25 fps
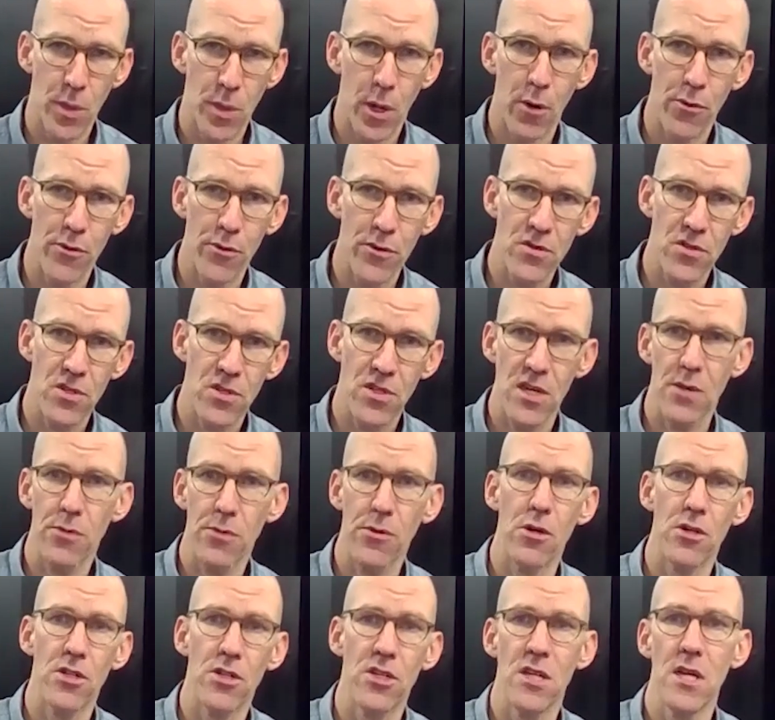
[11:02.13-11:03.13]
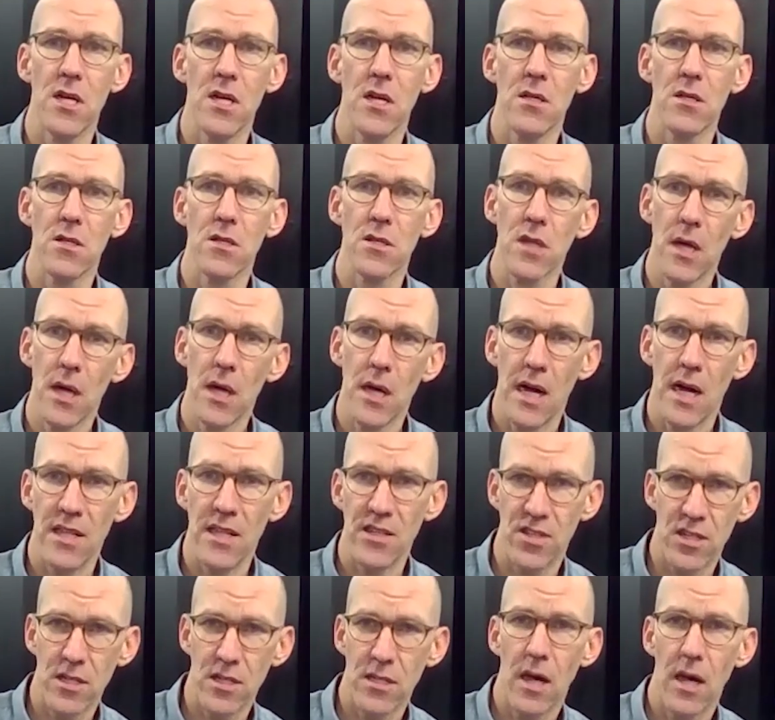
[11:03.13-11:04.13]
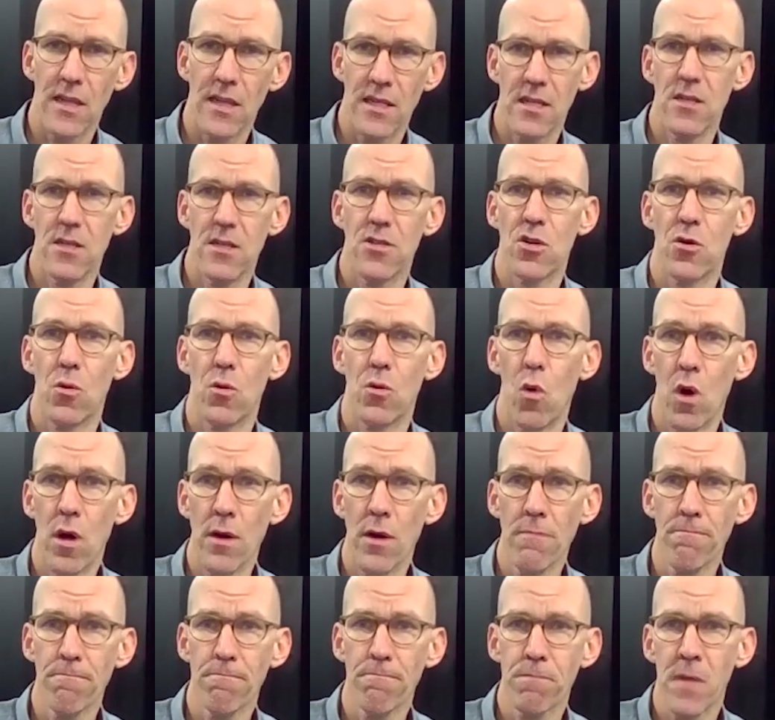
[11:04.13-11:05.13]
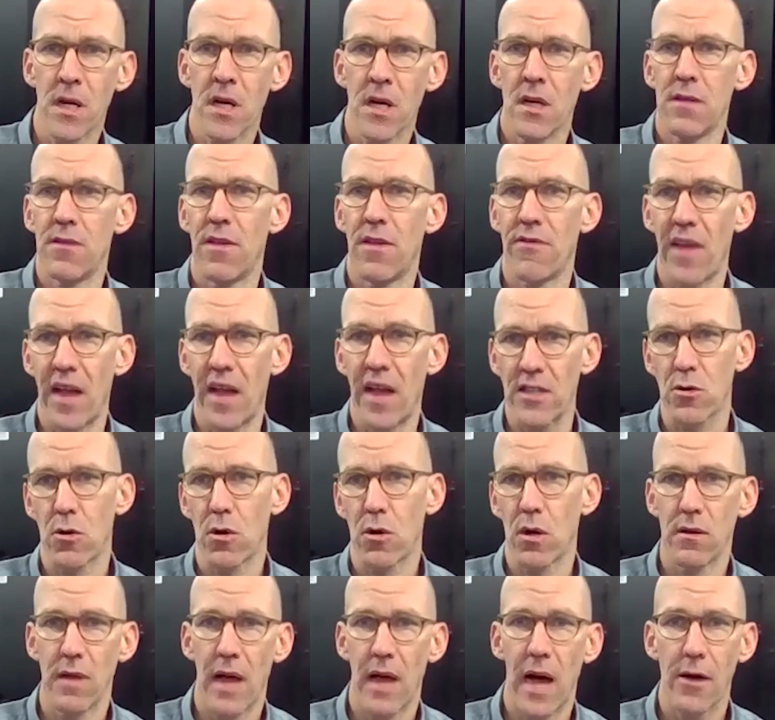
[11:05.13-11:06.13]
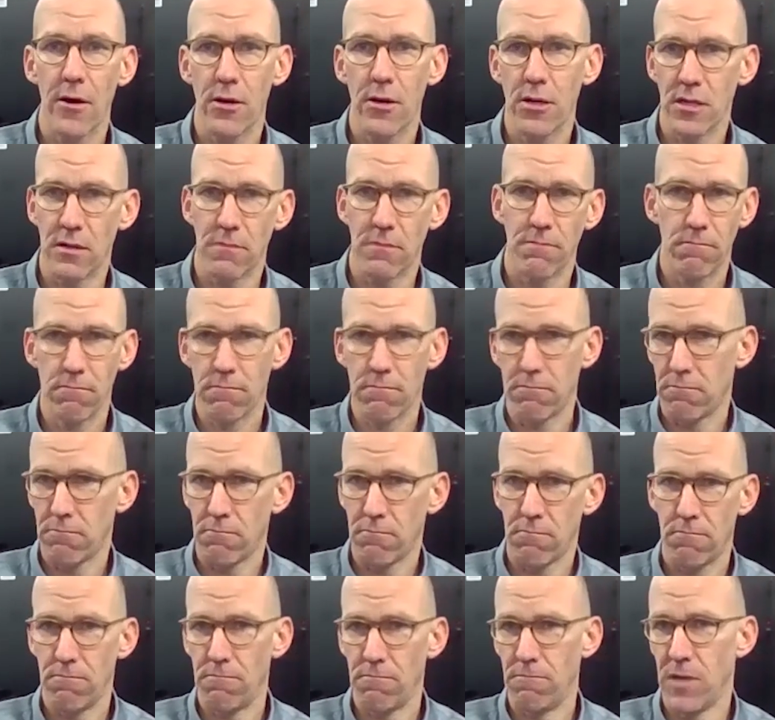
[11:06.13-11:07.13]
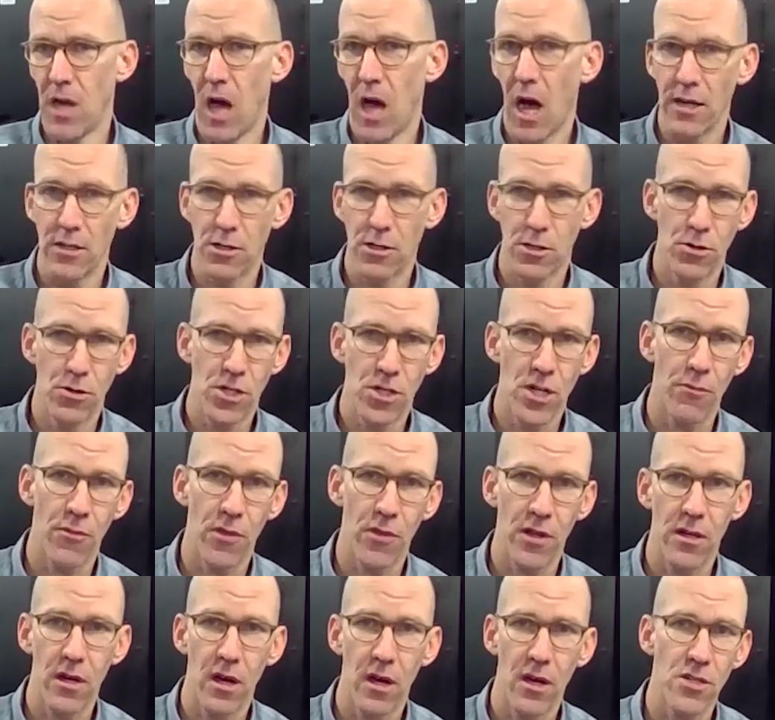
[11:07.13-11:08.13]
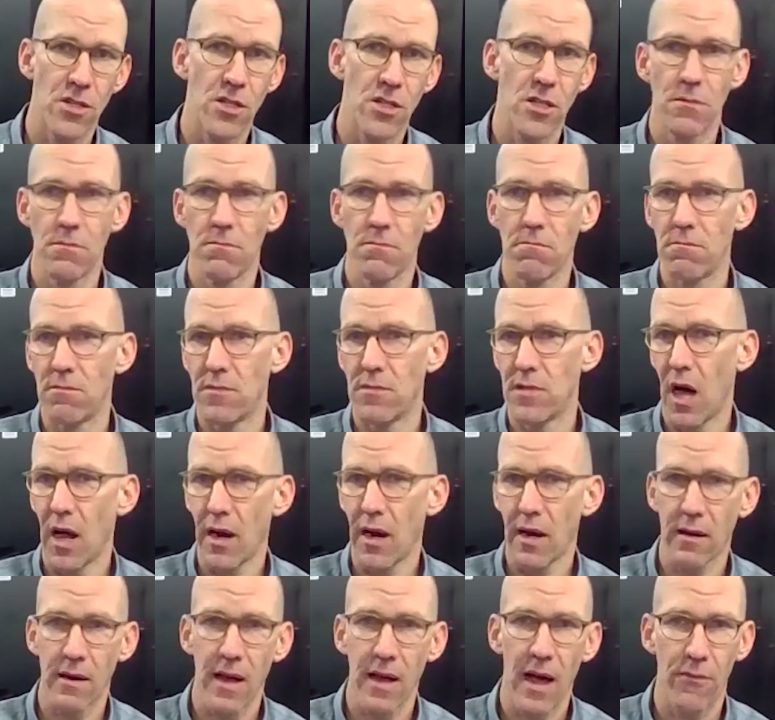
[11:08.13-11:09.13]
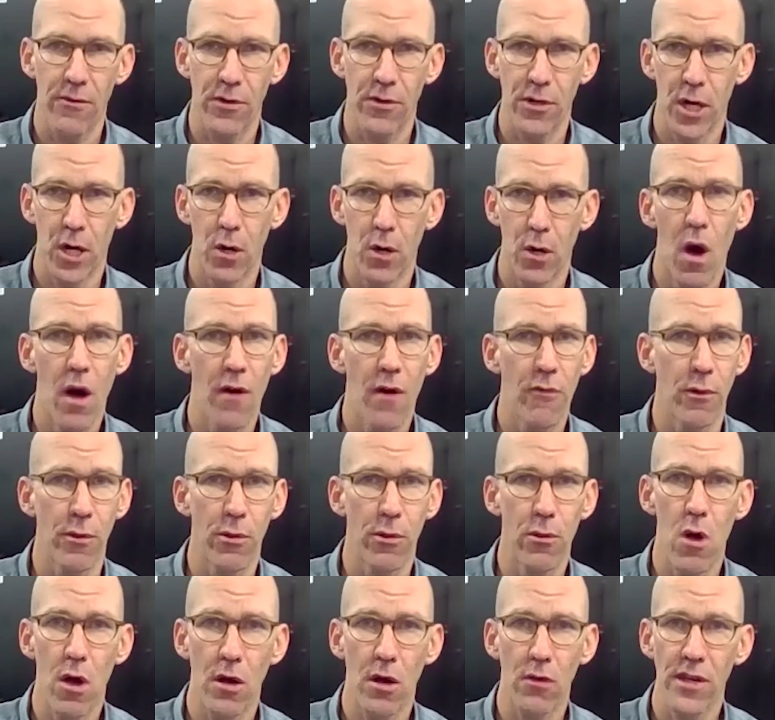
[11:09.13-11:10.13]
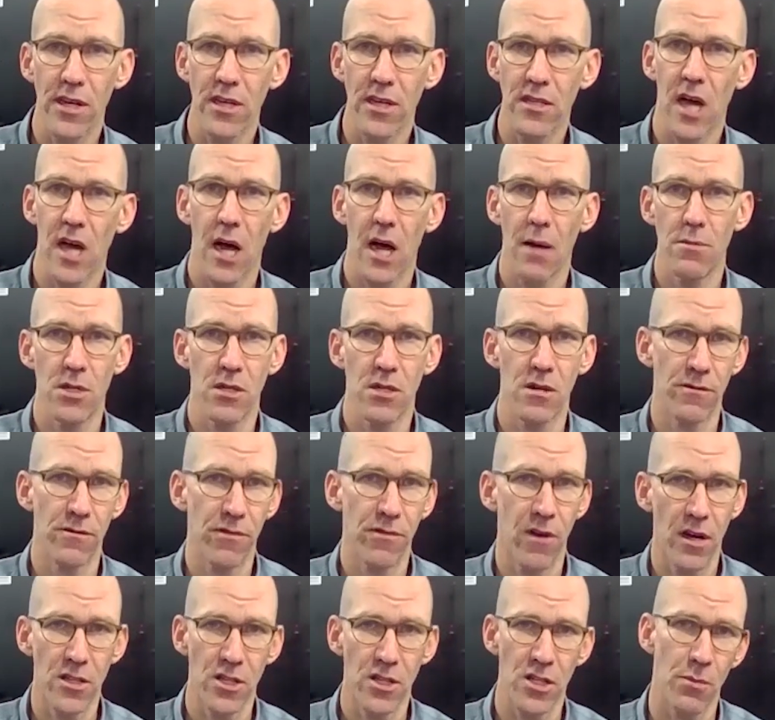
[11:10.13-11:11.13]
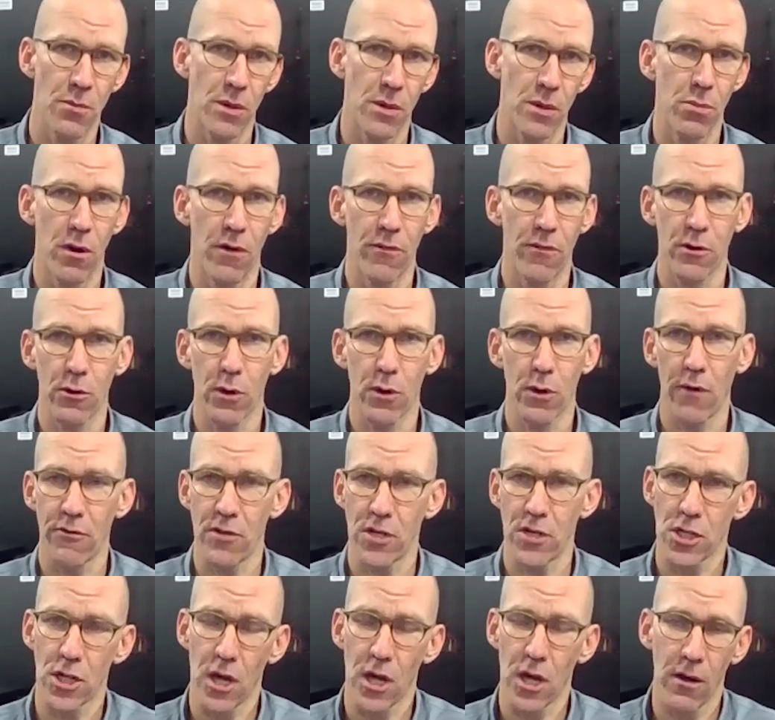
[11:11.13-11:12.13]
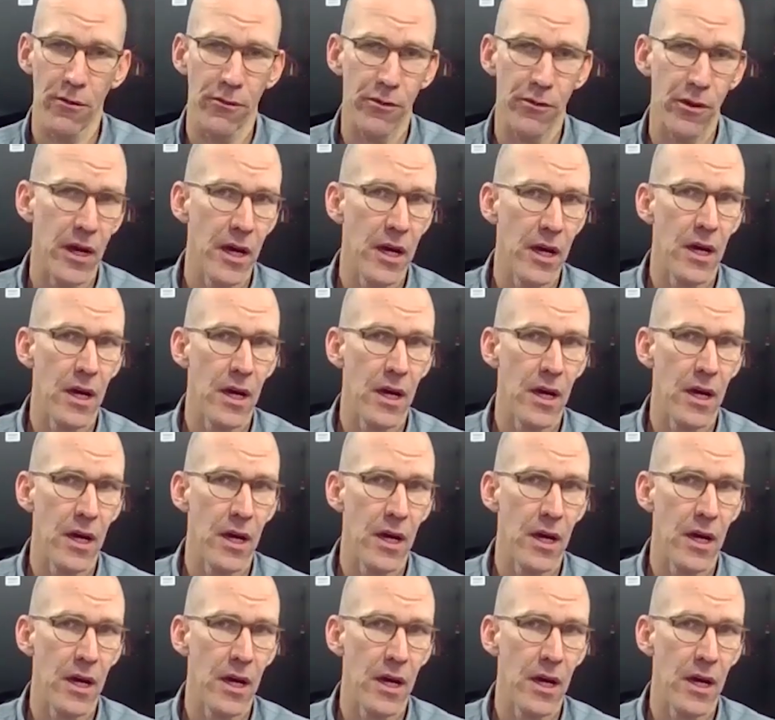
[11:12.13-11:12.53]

both C13s and C19s in one, that's going to allow you to not do something custom, not have to go off with long lead times. You can find something perfectly off the shelf